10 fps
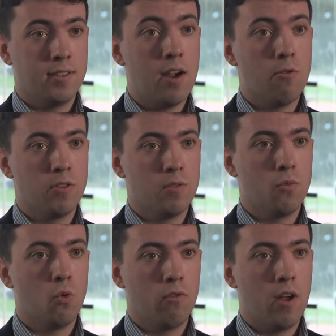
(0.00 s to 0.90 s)

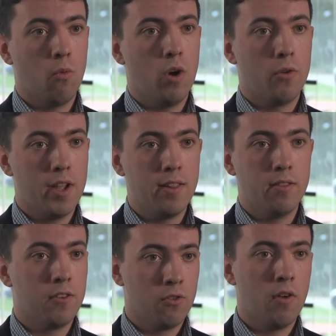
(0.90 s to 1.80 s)
terrorism all around the world
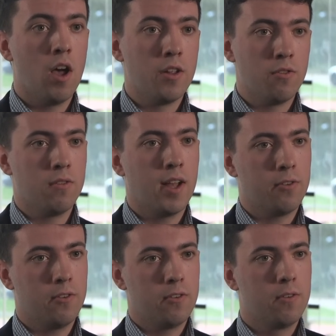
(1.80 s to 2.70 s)
in the sort of early
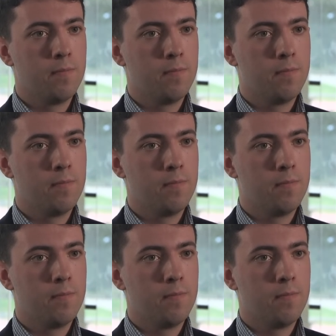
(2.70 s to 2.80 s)
2000s?